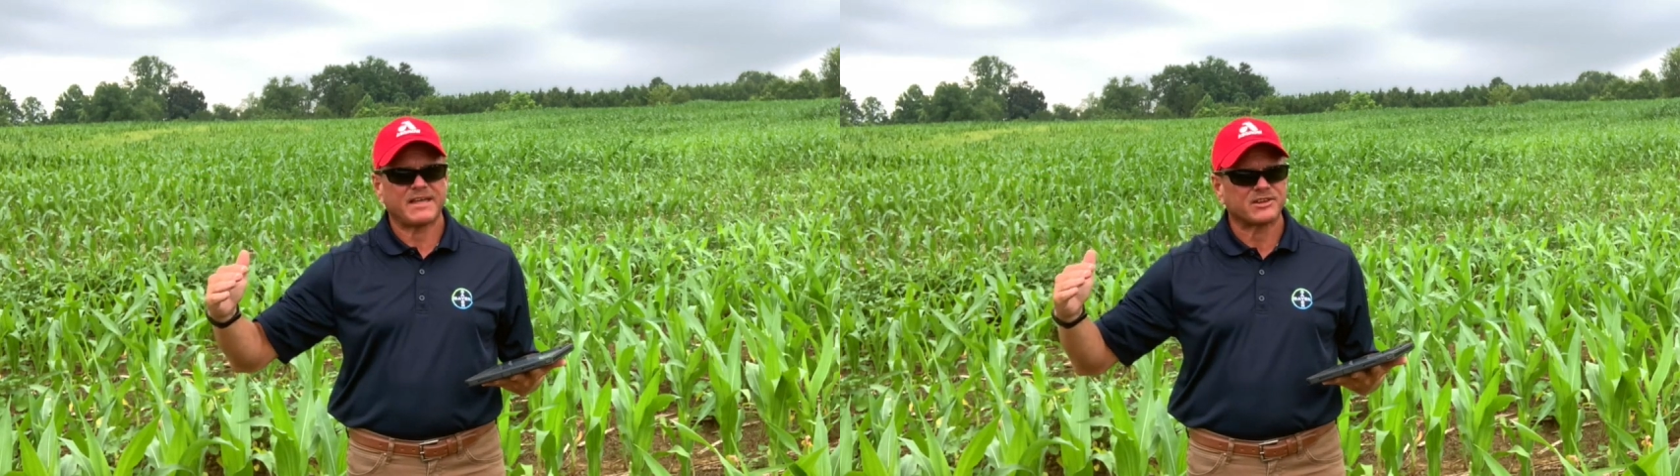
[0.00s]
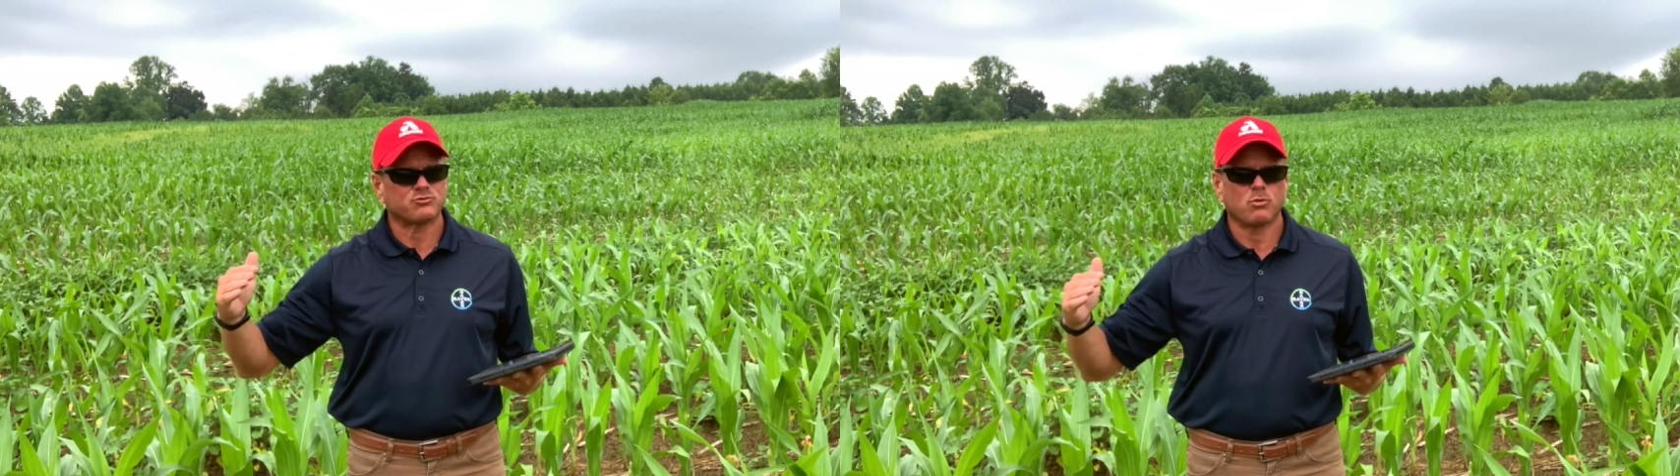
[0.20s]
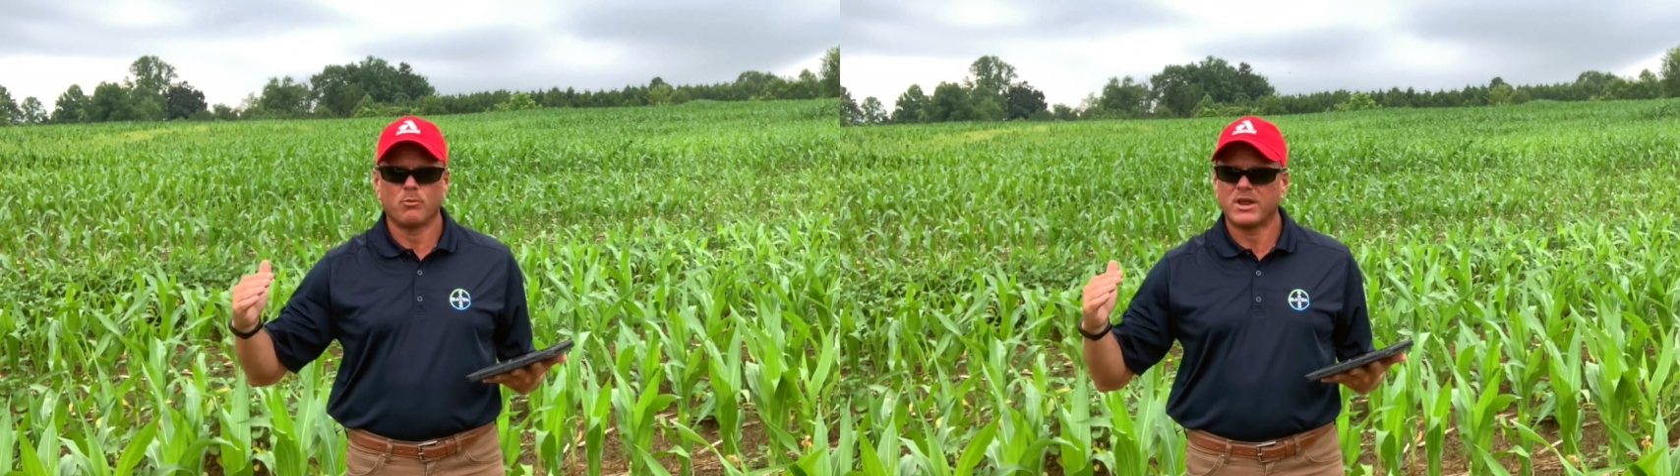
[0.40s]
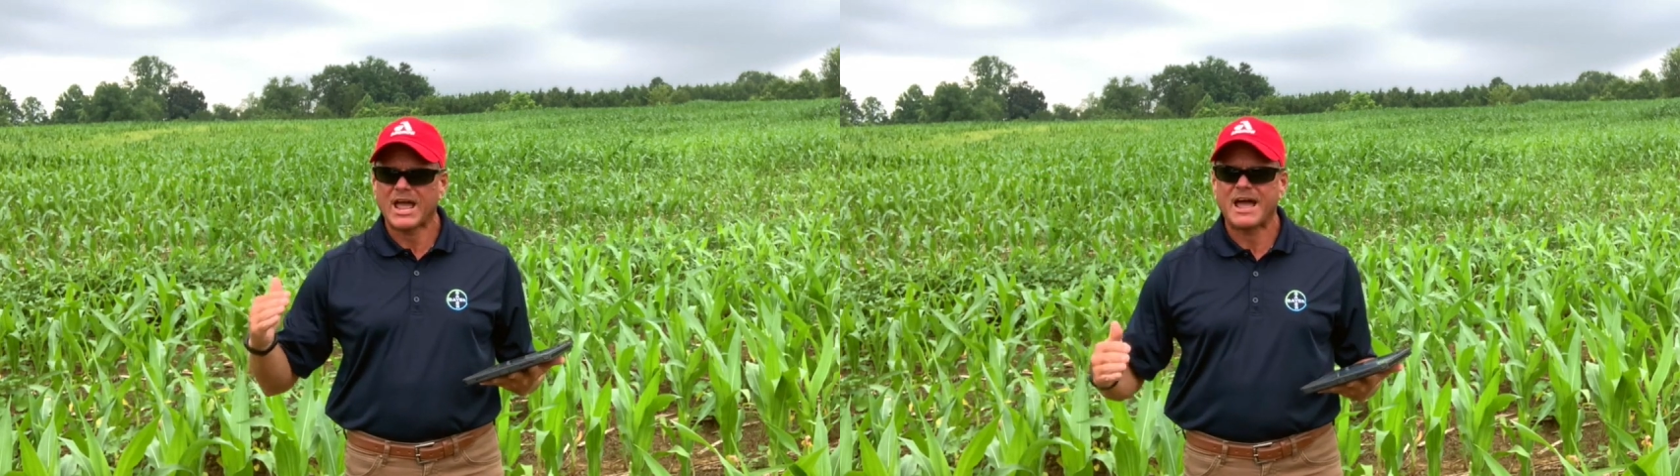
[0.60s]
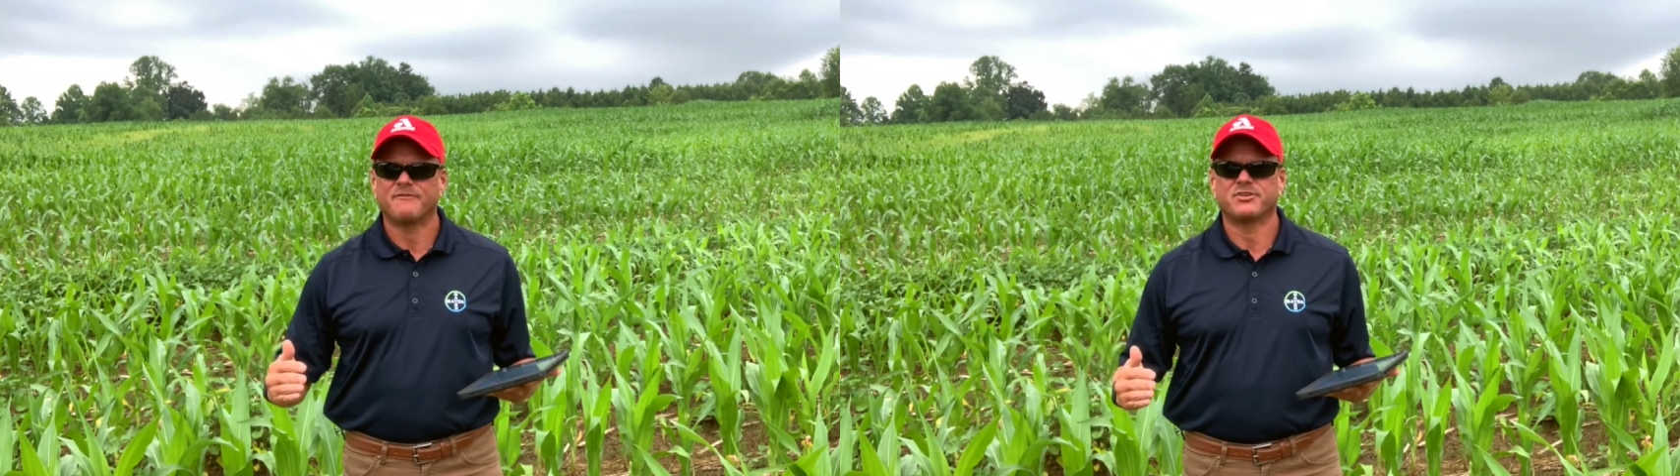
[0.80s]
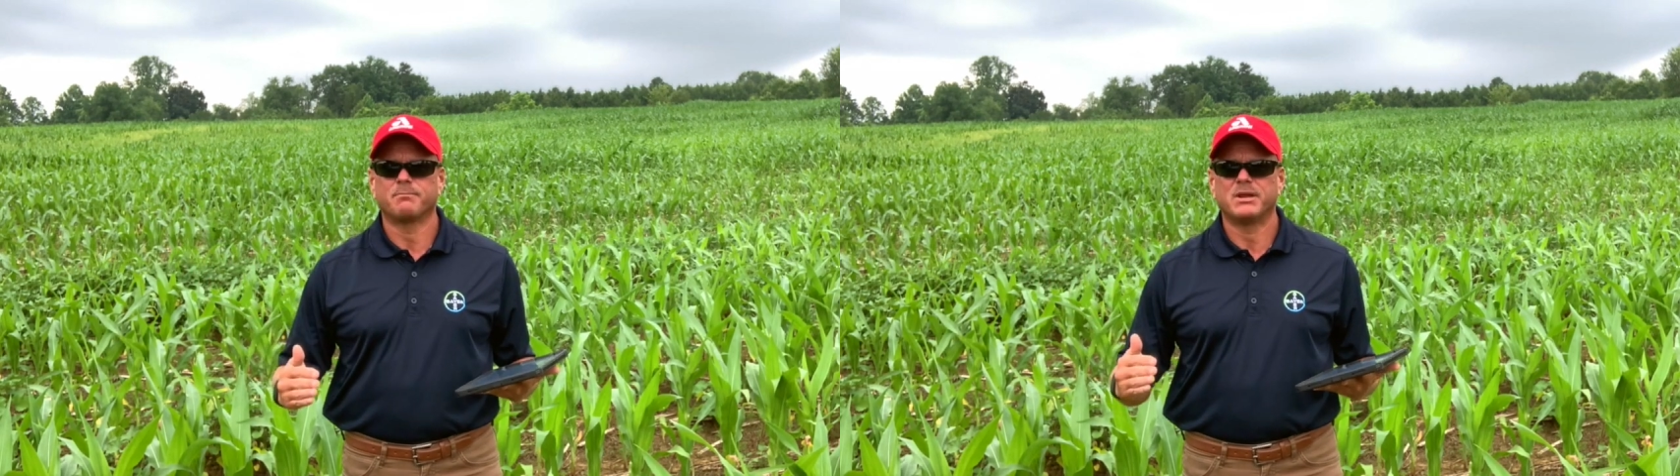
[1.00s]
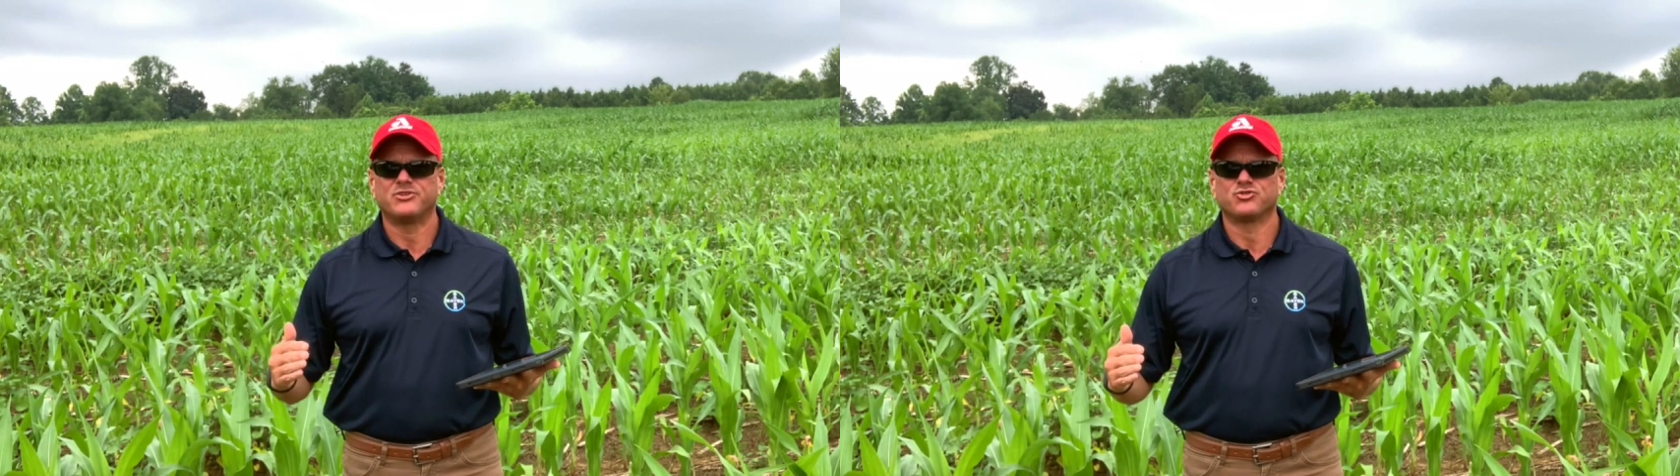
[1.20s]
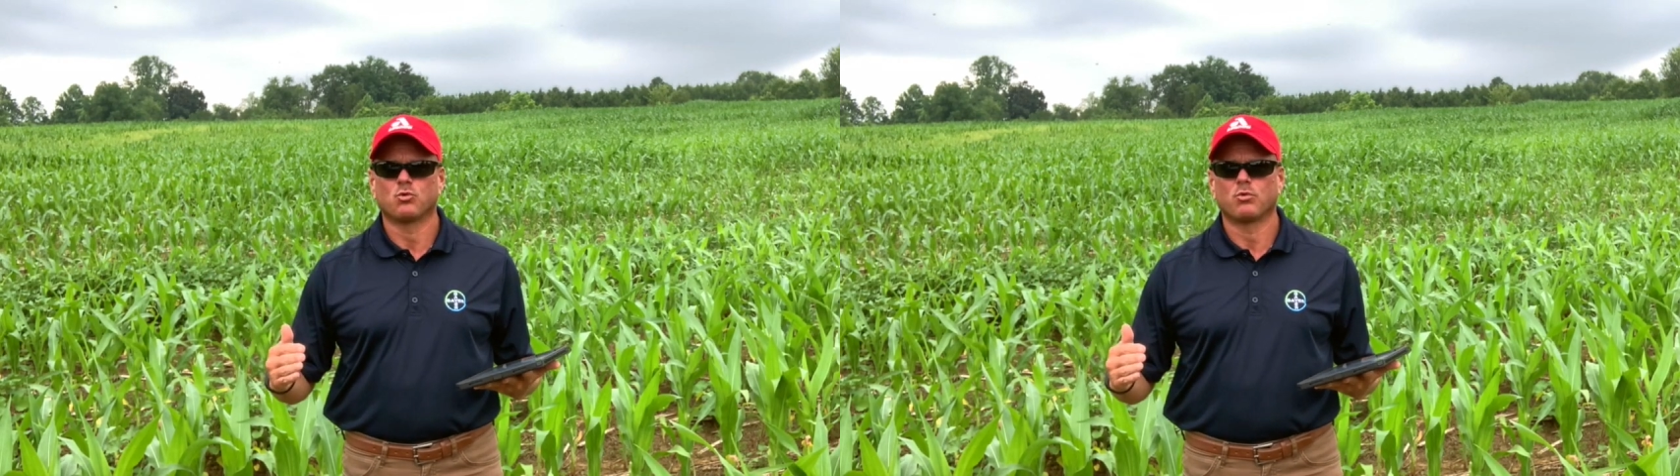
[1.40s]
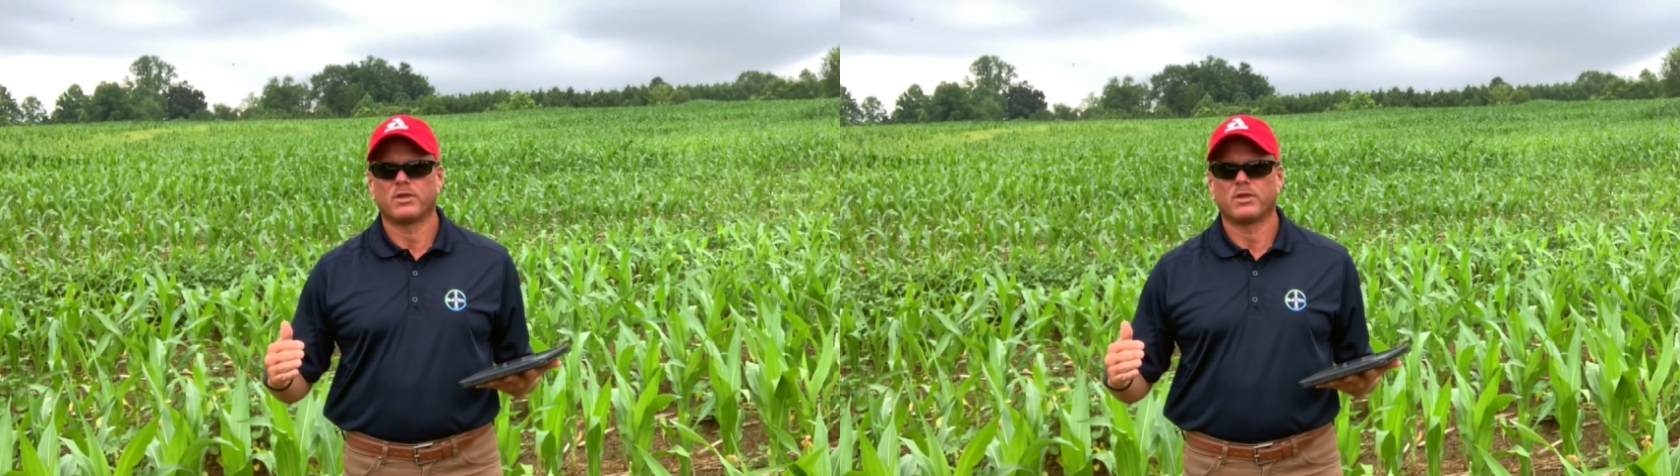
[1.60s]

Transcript: That's when we have to be sure